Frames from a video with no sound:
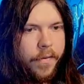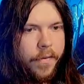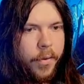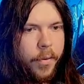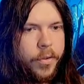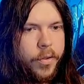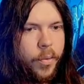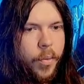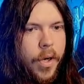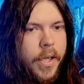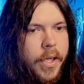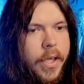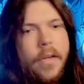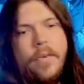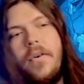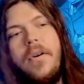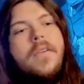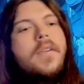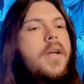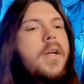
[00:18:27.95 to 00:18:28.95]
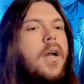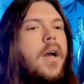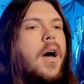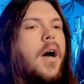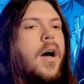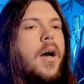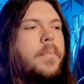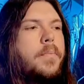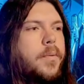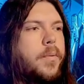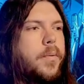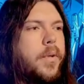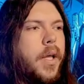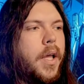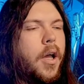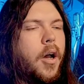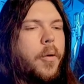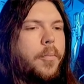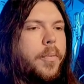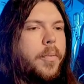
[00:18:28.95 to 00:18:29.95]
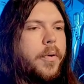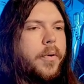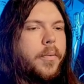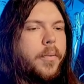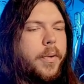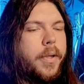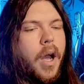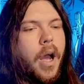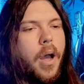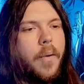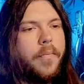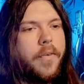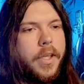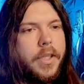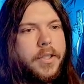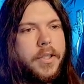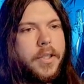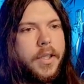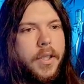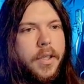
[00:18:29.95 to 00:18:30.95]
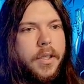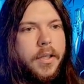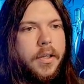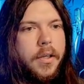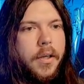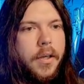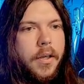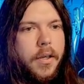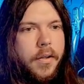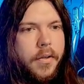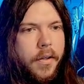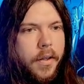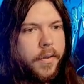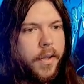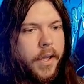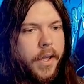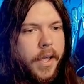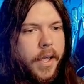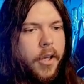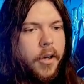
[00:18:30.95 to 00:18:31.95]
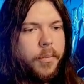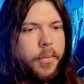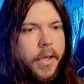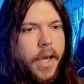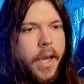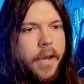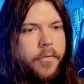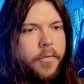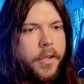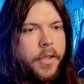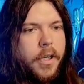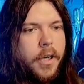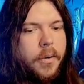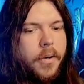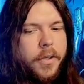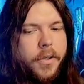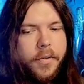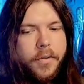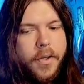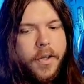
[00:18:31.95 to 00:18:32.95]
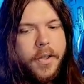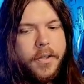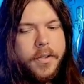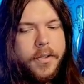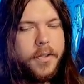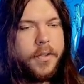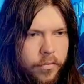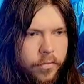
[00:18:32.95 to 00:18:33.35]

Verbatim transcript: there was a way to get rid of the cops, it would help. I mean, obviously, but they kill me every time I do this.